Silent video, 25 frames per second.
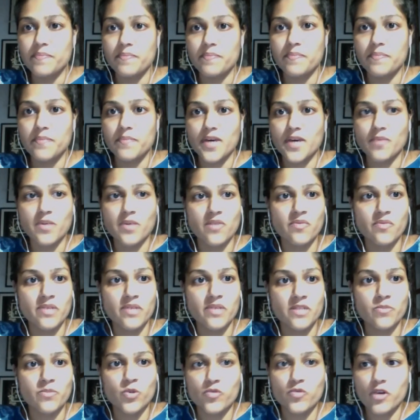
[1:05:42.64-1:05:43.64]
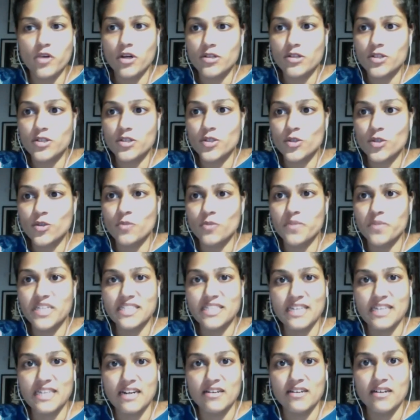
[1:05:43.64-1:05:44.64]
Maybe we'll move on to
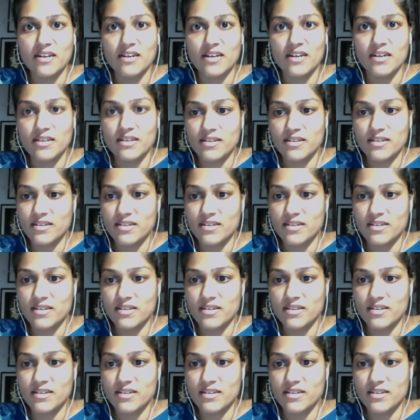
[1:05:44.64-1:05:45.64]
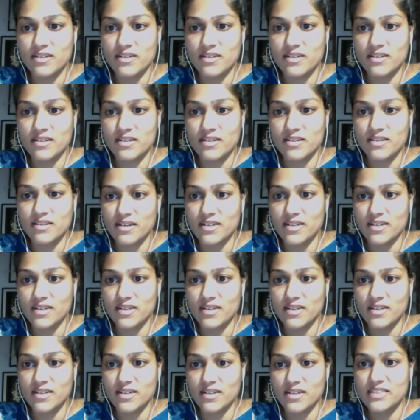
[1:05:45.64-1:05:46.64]
Minthaka
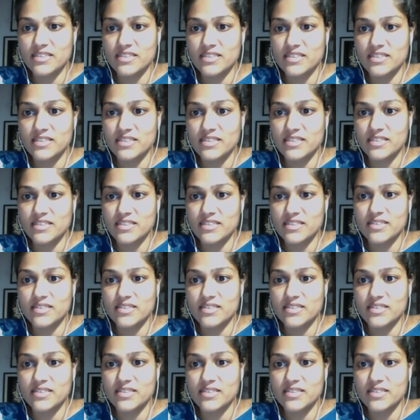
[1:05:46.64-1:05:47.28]
until